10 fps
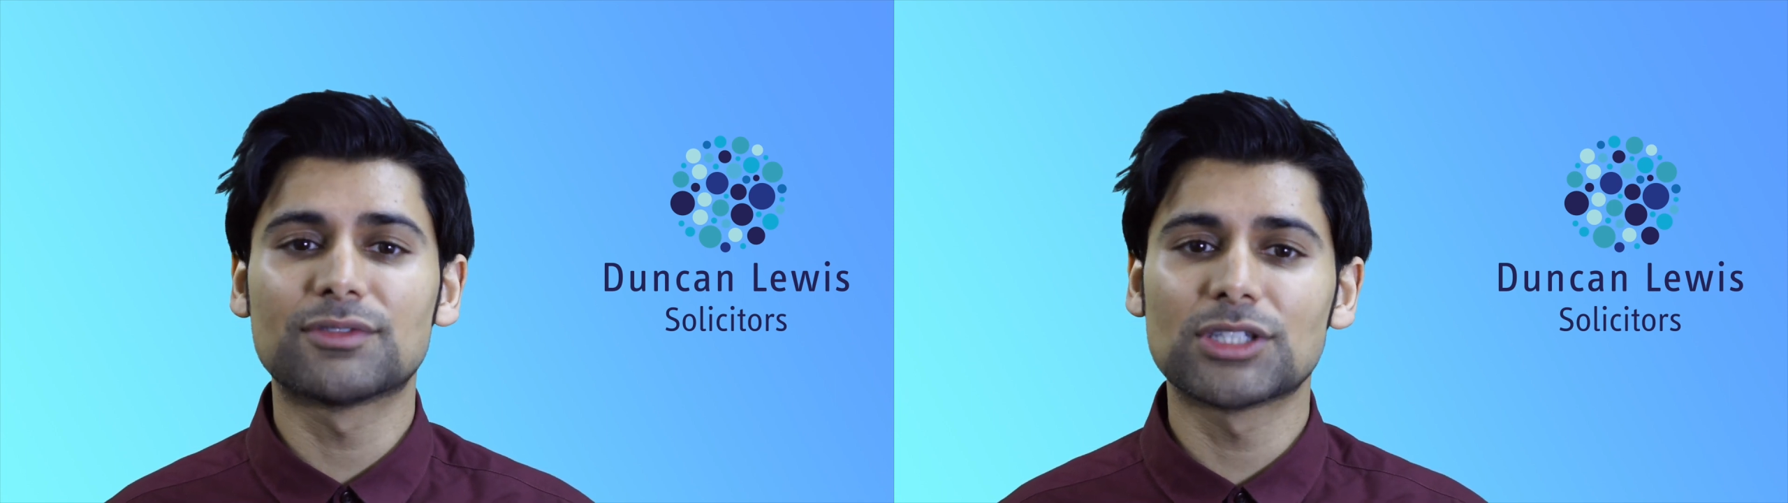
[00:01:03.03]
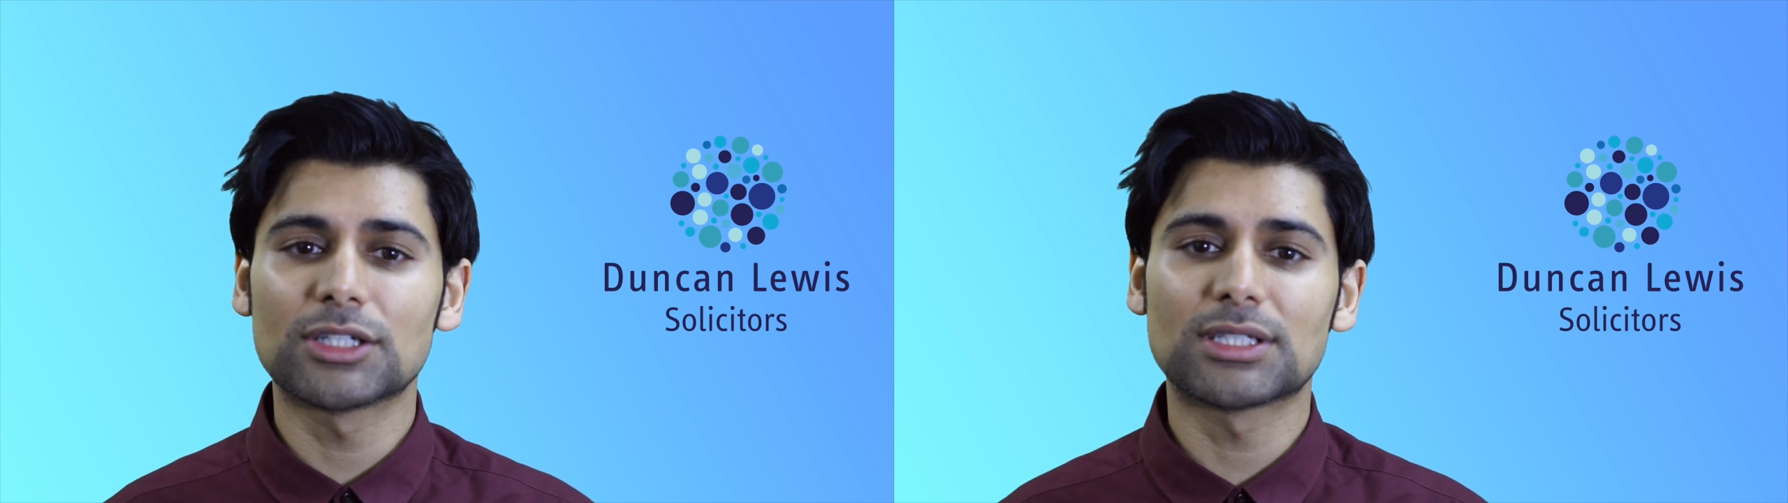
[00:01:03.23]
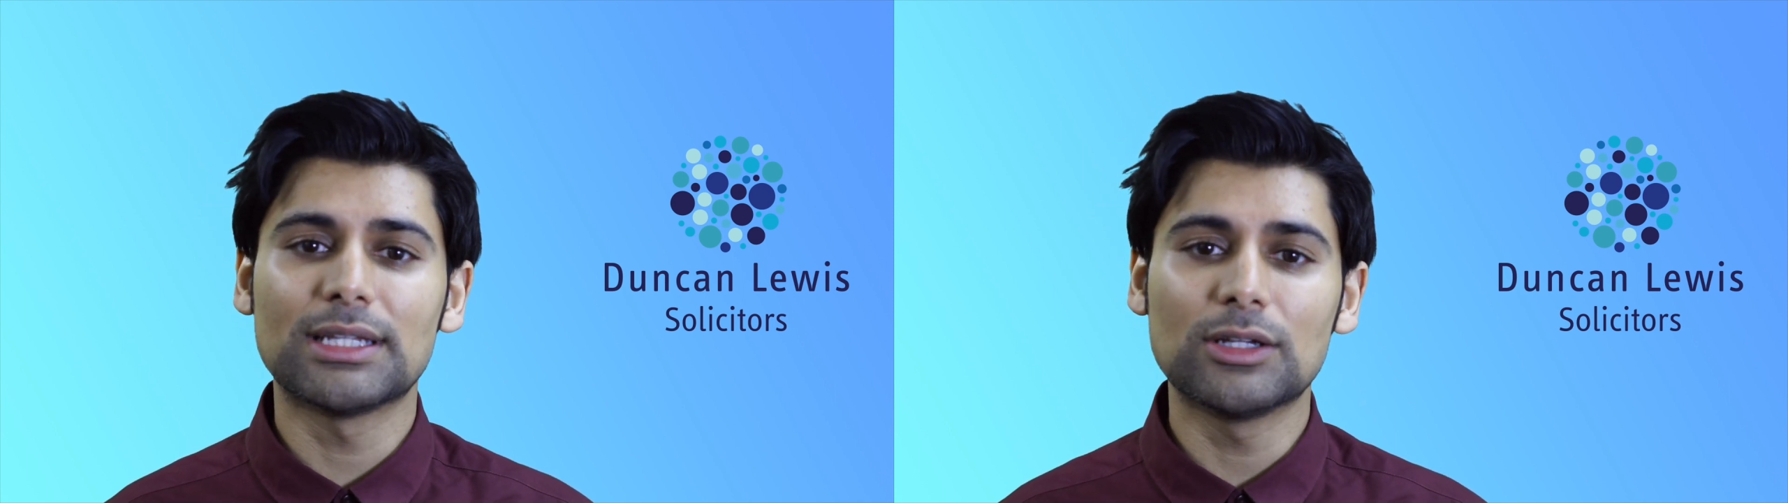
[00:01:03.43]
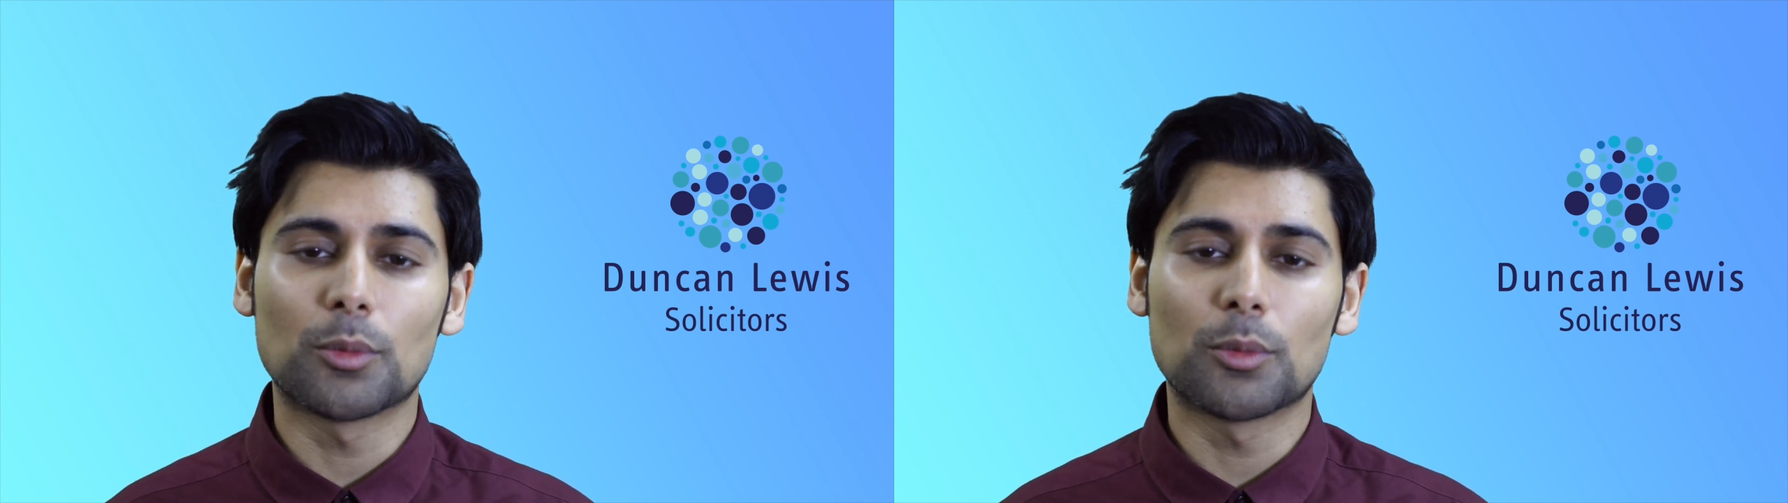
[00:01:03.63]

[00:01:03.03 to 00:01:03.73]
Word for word: have certain